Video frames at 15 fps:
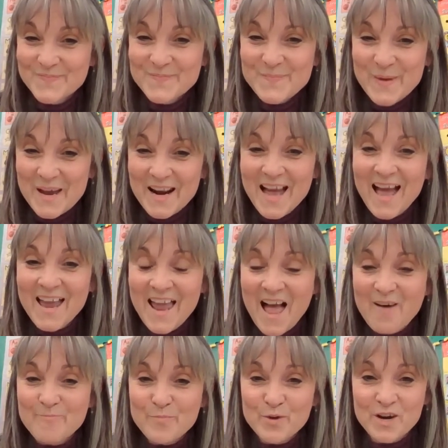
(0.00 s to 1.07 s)
But I
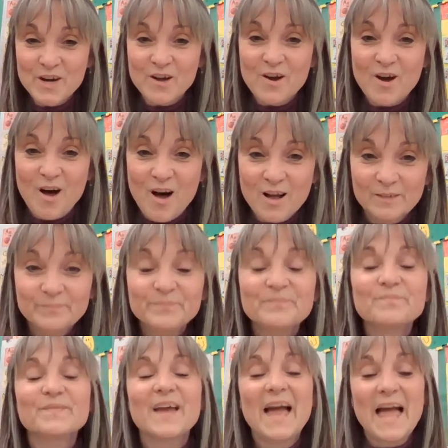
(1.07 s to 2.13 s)
have put in a call.
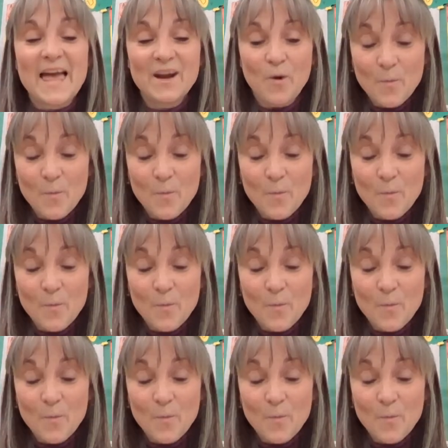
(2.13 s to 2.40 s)
And